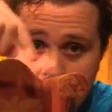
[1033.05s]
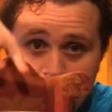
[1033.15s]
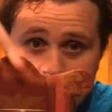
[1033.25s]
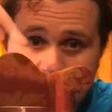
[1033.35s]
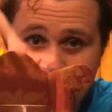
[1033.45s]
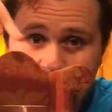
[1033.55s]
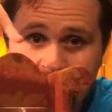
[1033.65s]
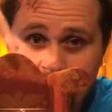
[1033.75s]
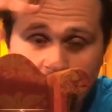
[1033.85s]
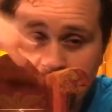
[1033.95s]
because the
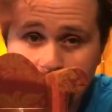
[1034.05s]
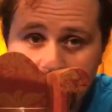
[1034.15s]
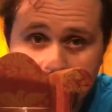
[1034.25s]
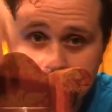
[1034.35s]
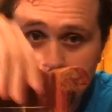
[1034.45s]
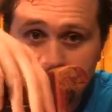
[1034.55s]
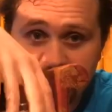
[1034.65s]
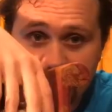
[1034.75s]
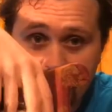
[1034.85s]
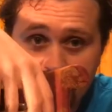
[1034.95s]
flame will be up here, it'll be
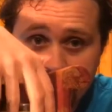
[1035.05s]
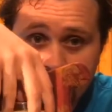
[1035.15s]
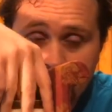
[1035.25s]
safe.